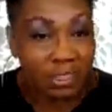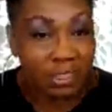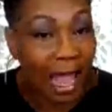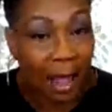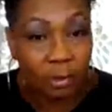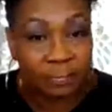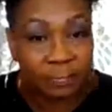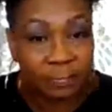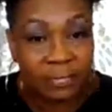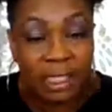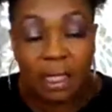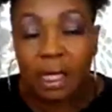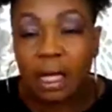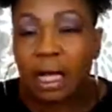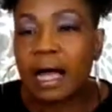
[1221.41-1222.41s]
I
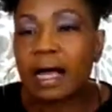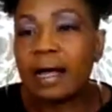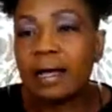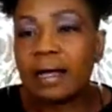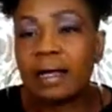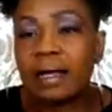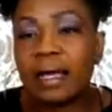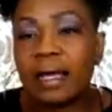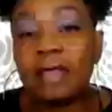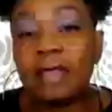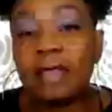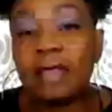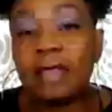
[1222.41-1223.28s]
immediately cut all those out.